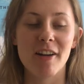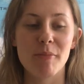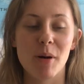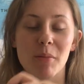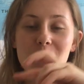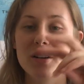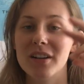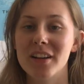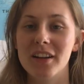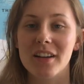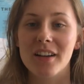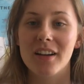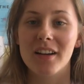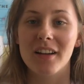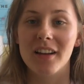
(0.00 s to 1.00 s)
Um, I'm
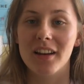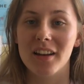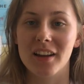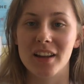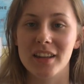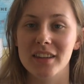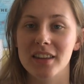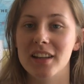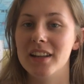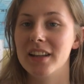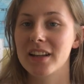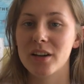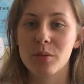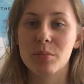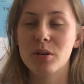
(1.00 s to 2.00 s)
gonna either
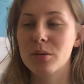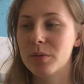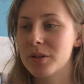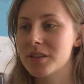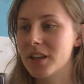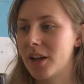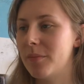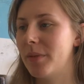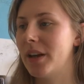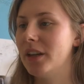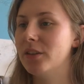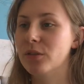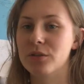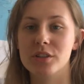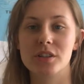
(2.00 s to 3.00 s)
link a blog post that I
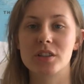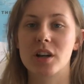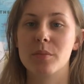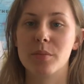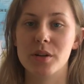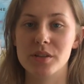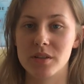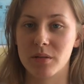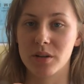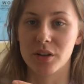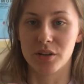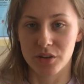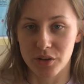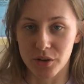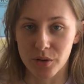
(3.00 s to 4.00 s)
made or an Instagram post I'm
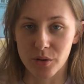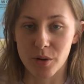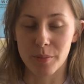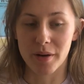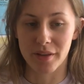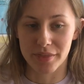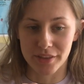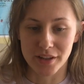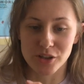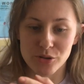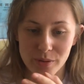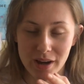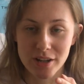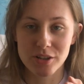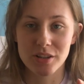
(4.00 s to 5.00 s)
going to do about things
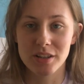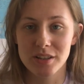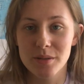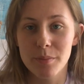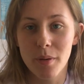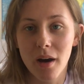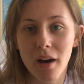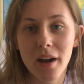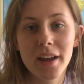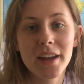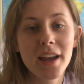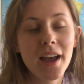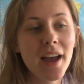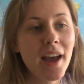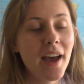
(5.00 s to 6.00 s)
you actually need to buy.
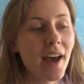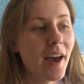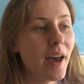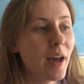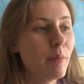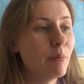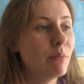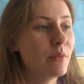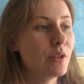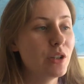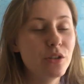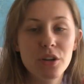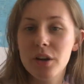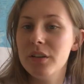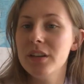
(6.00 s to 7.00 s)
Um,
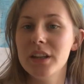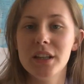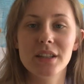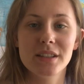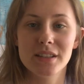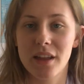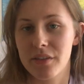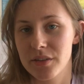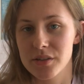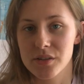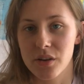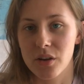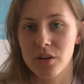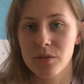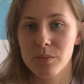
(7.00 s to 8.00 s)
you don't need a
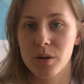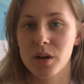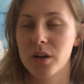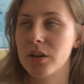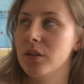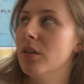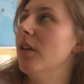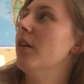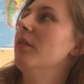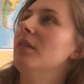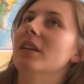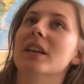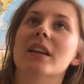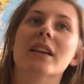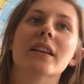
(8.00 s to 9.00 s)
stethoscope, you don't
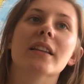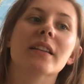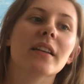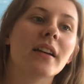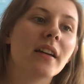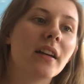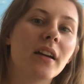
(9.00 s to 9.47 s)
need